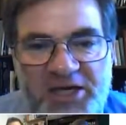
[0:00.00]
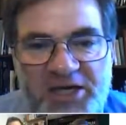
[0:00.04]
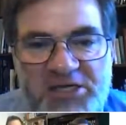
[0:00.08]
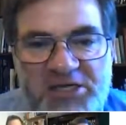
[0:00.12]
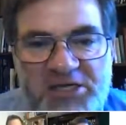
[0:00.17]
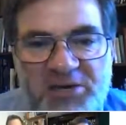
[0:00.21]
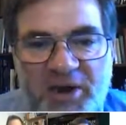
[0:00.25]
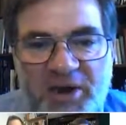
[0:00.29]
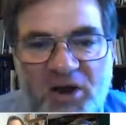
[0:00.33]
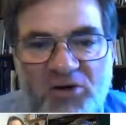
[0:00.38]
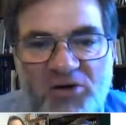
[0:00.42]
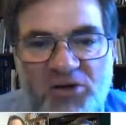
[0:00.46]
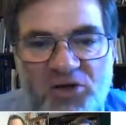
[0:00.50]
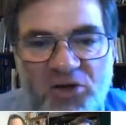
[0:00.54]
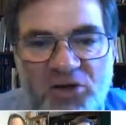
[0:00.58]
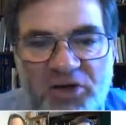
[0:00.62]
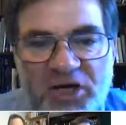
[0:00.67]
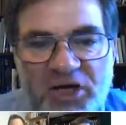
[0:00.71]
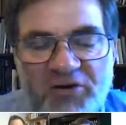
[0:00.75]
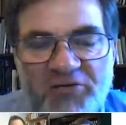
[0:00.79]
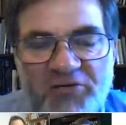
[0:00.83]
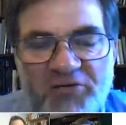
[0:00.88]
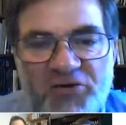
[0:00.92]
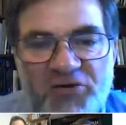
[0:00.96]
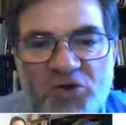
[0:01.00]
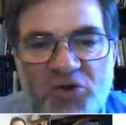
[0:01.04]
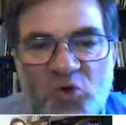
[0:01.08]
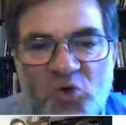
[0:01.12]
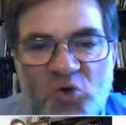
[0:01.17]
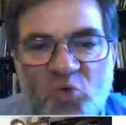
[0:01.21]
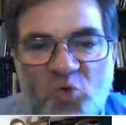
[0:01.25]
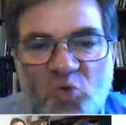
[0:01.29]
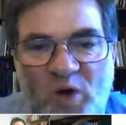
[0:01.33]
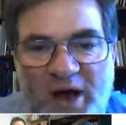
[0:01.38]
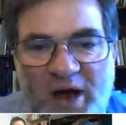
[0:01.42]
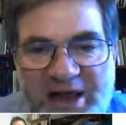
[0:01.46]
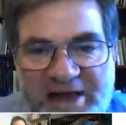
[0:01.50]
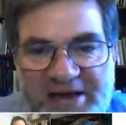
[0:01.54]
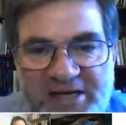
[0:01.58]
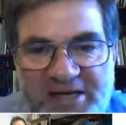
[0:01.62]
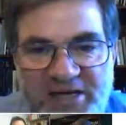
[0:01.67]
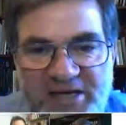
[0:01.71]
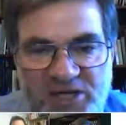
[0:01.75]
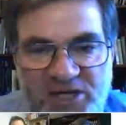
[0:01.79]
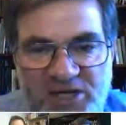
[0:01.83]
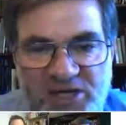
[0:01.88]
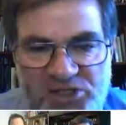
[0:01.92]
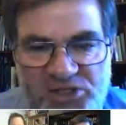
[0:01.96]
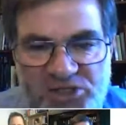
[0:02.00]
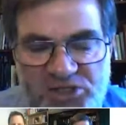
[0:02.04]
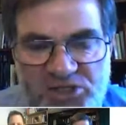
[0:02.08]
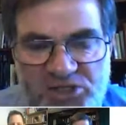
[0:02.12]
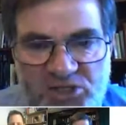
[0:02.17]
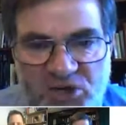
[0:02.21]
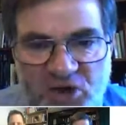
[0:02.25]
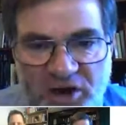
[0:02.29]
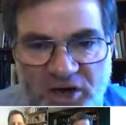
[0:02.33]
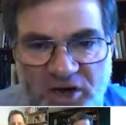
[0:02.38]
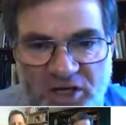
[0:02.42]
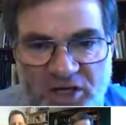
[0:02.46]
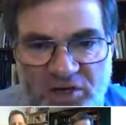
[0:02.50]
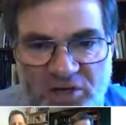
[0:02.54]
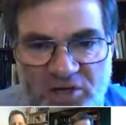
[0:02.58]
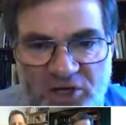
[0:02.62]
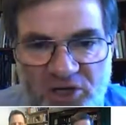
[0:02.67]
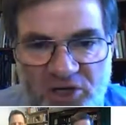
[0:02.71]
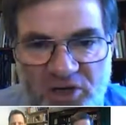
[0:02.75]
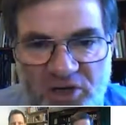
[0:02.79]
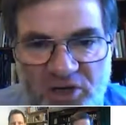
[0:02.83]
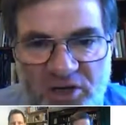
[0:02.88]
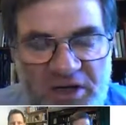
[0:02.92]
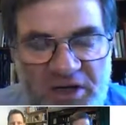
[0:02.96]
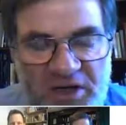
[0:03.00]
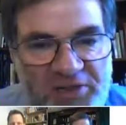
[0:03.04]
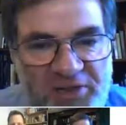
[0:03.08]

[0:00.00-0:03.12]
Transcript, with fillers: It's about looking for the weightiest argument.